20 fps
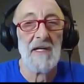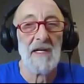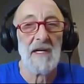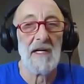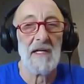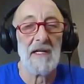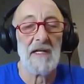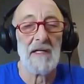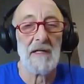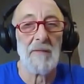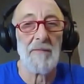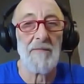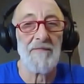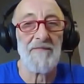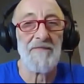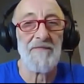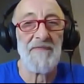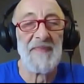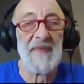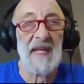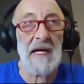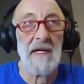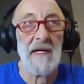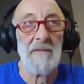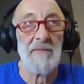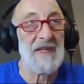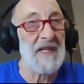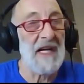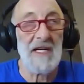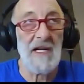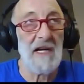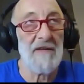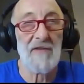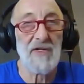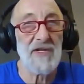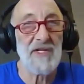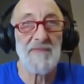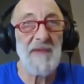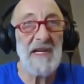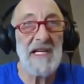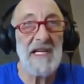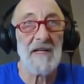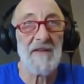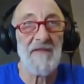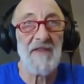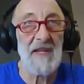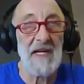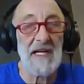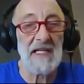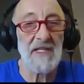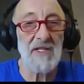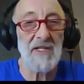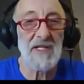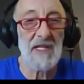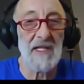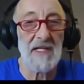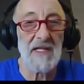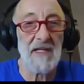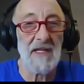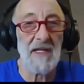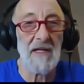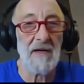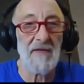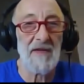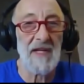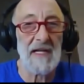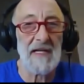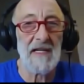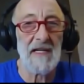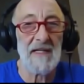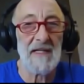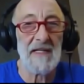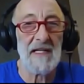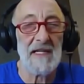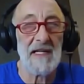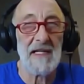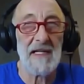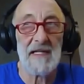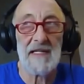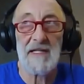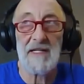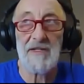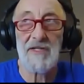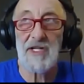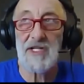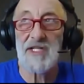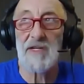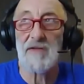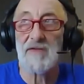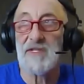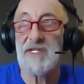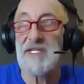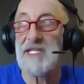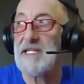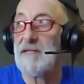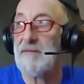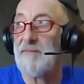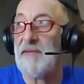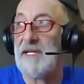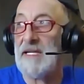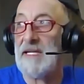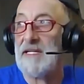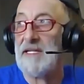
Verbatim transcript: But they never speak of things that you just don't see them